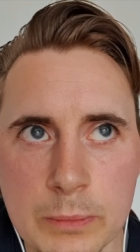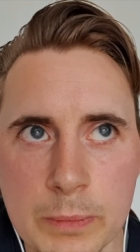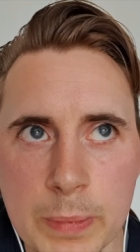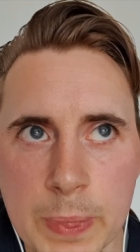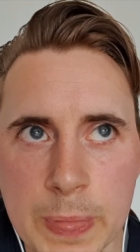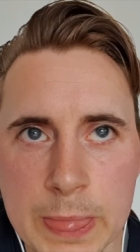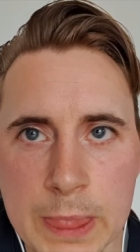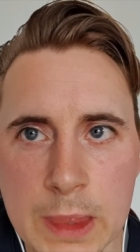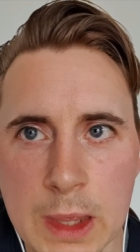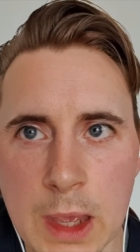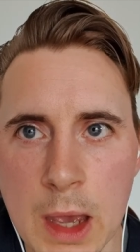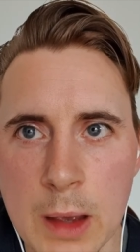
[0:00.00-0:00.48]

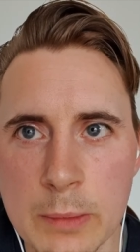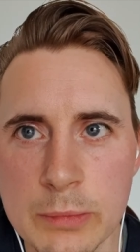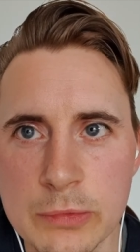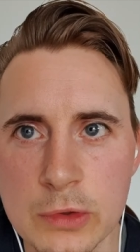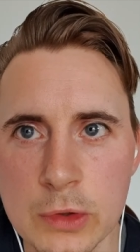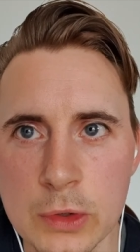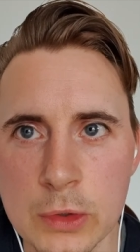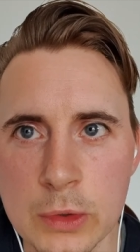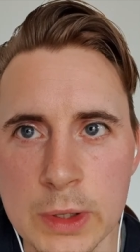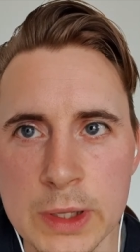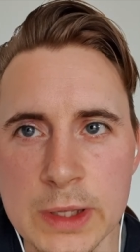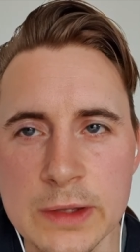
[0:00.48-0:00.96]
Yeah,
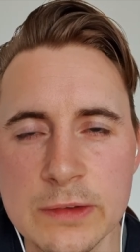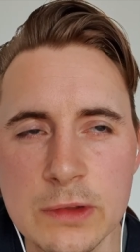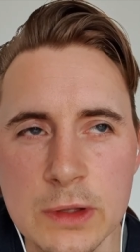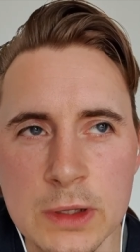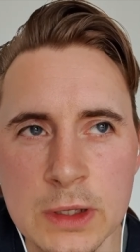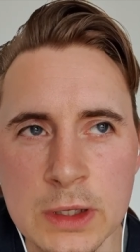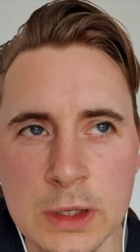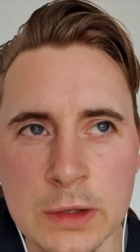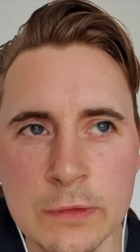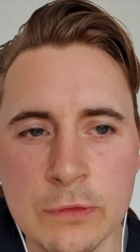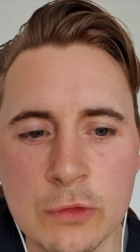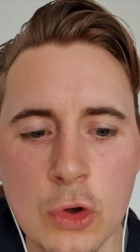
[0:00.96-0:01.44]
absolutely. It's,
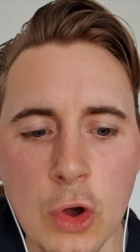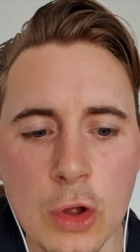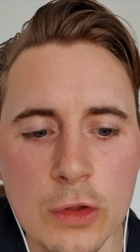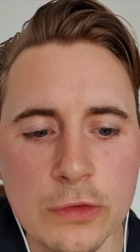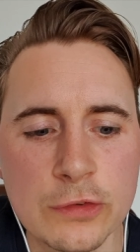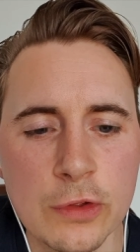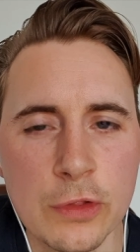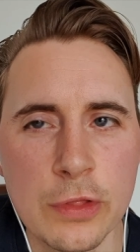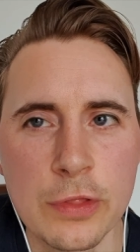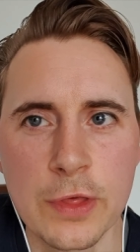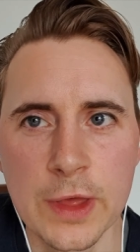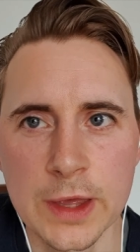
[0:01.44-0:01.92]
you've got
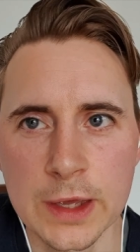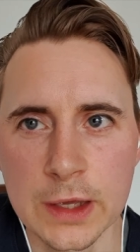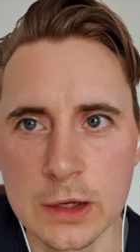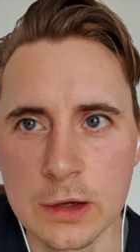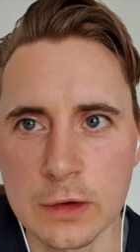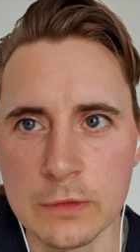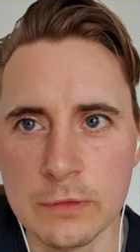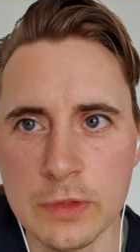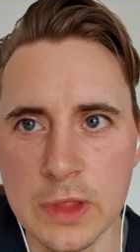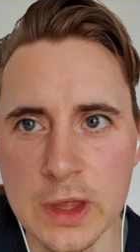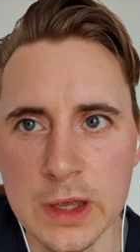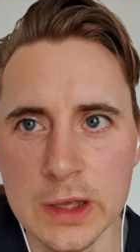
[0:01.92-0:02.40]
to think
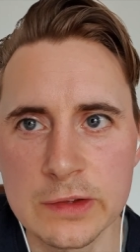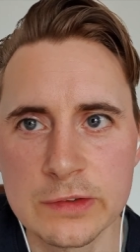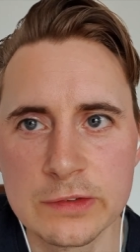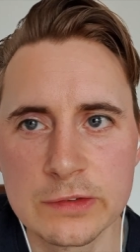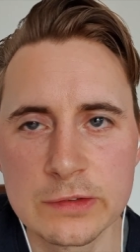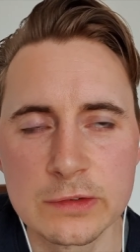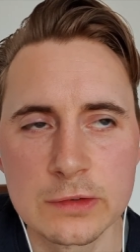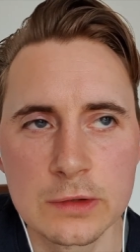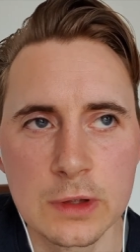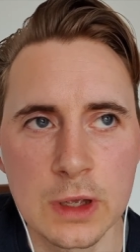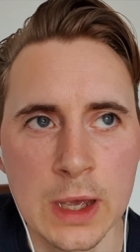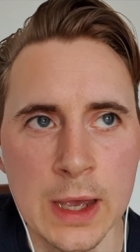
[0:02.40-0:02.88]
of
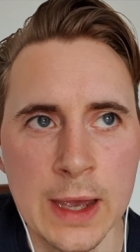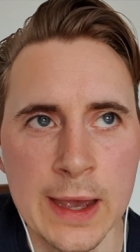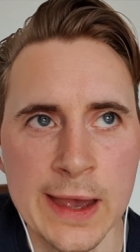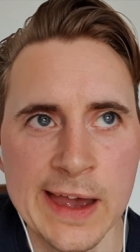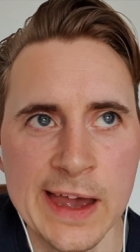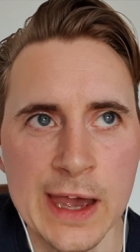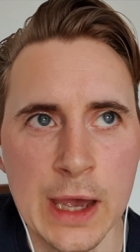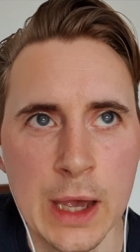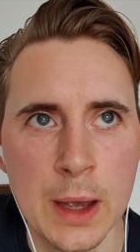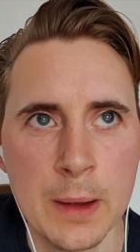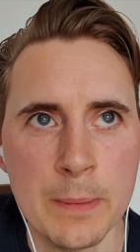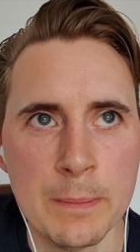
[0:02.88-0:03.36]
this
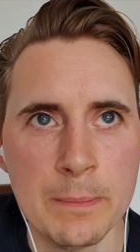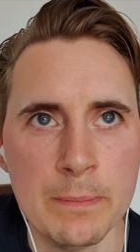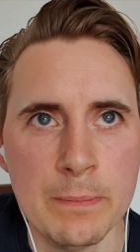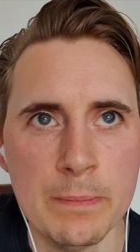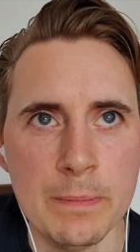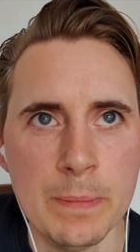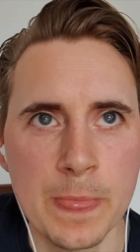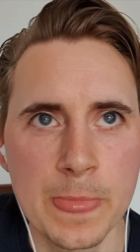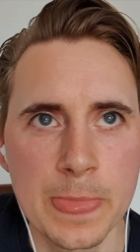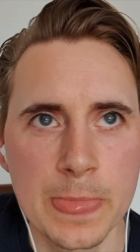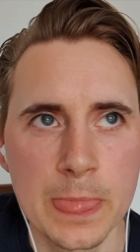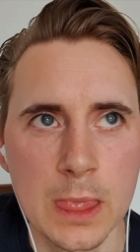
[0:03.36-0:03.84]

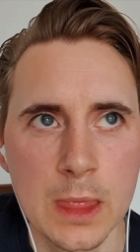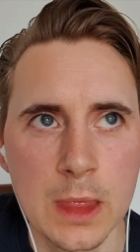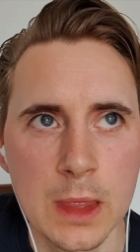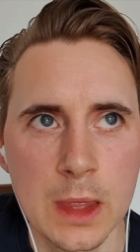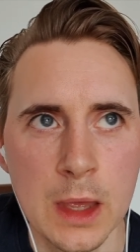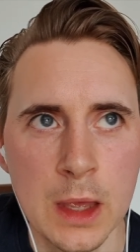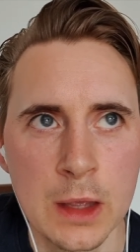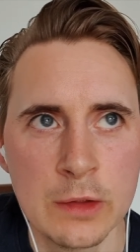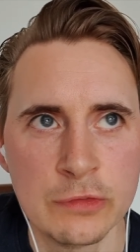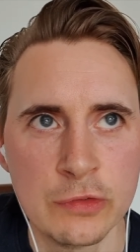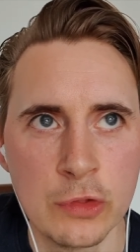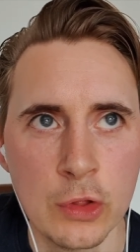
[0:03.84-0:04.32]
um,
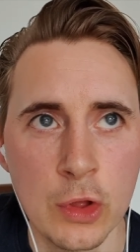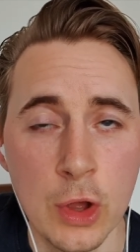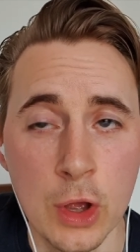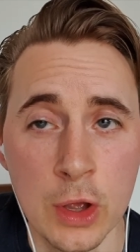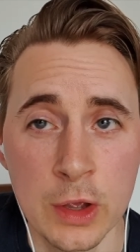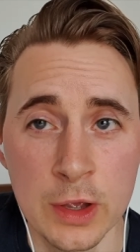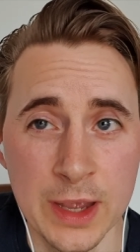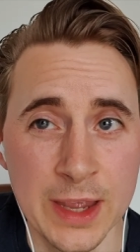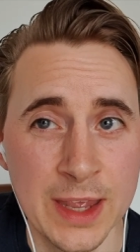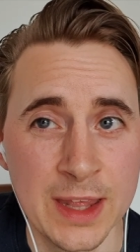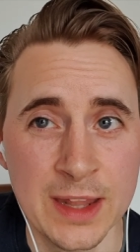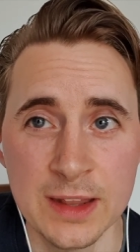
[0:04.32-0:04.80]
as the
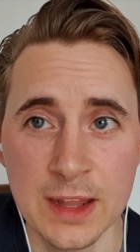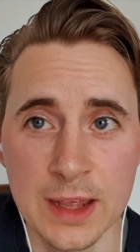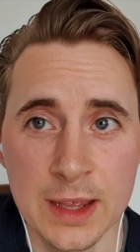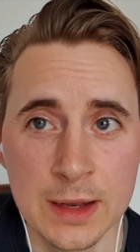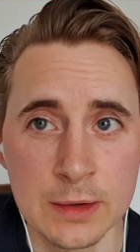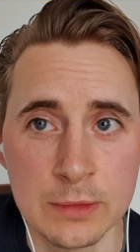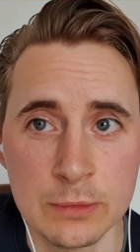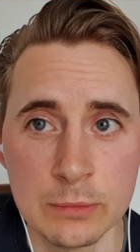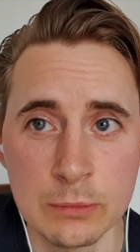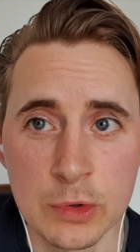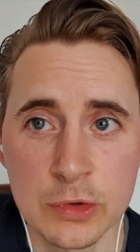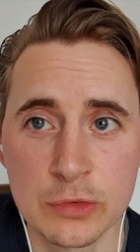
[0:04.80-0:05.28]
uh, in
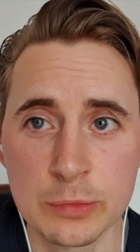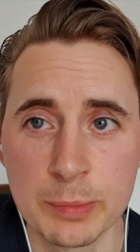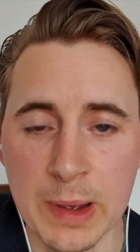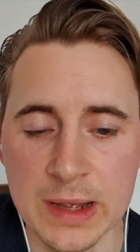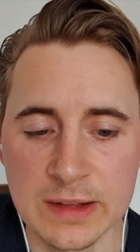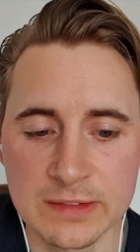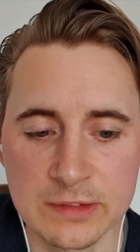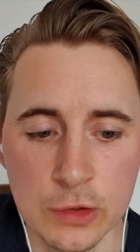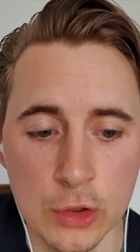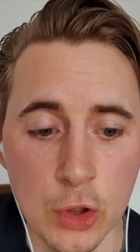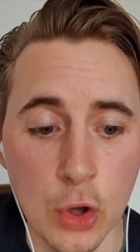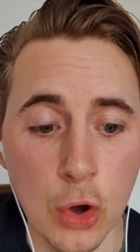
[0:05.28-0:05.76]
in
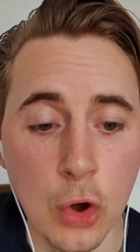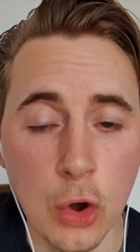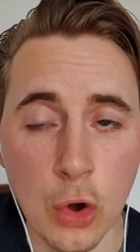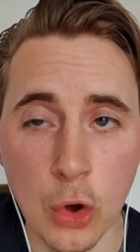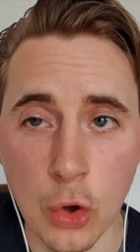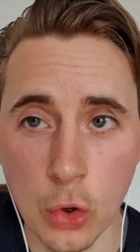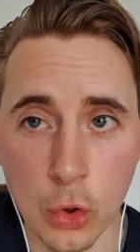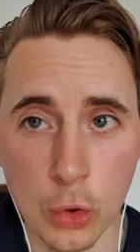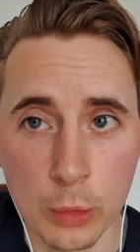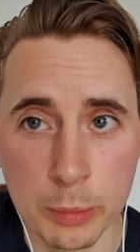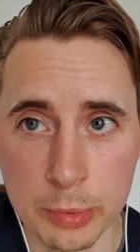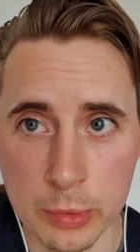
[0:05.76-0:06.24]
respect to the
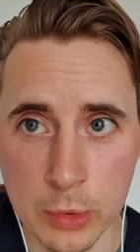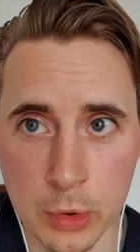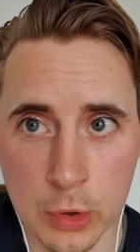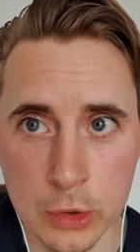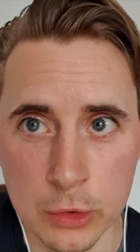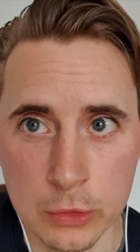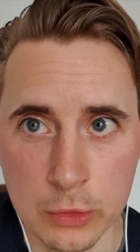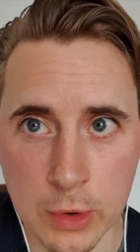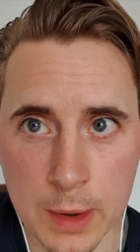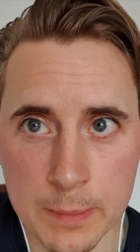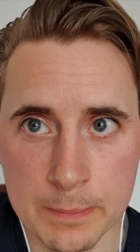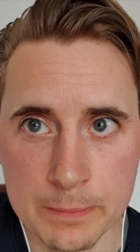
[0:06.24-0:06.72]
whole
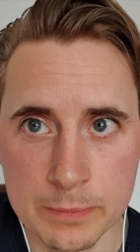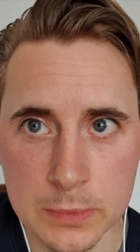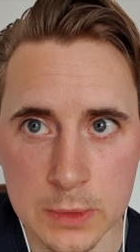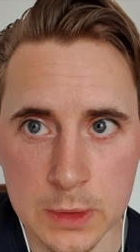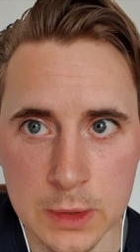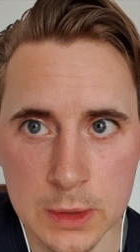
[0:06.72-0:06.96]
program,